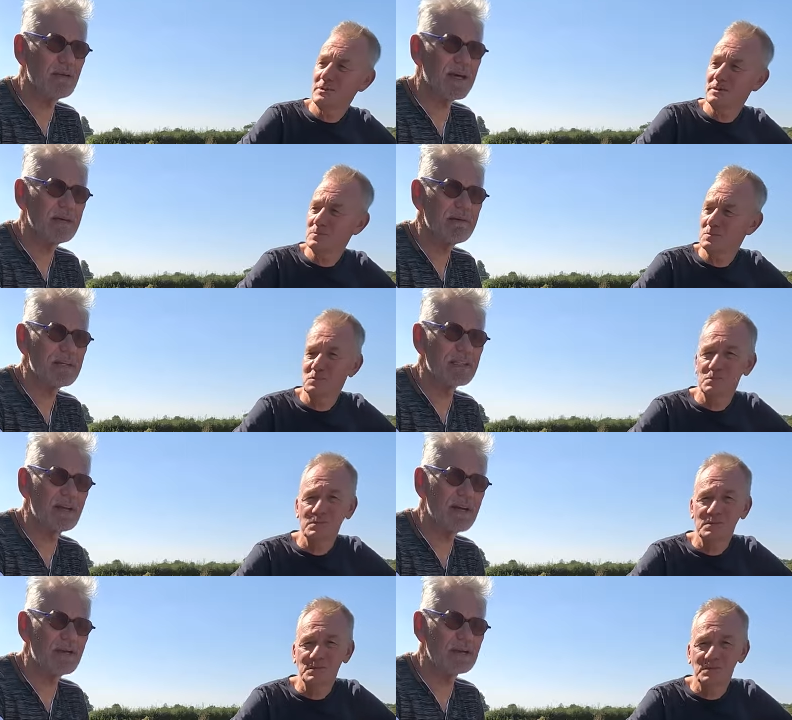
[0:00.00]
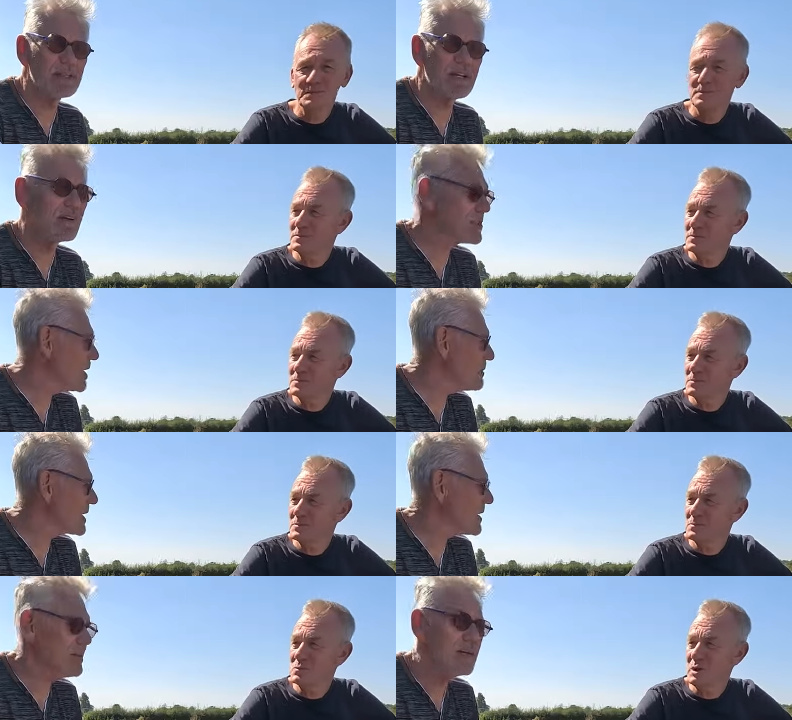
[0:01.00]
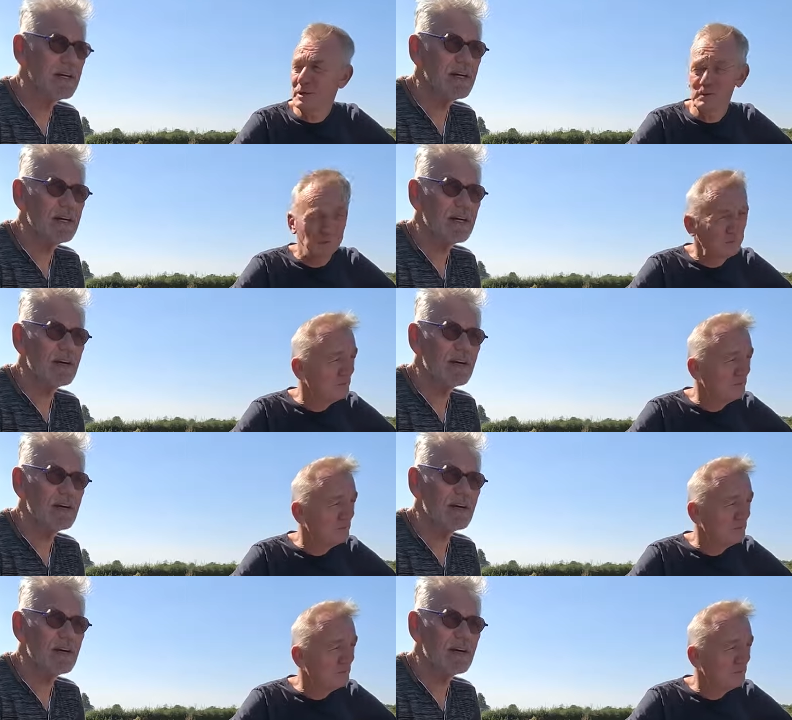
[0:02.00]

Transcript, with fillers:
Speaker 1: Anyway, so that was a long time ago. Yeah.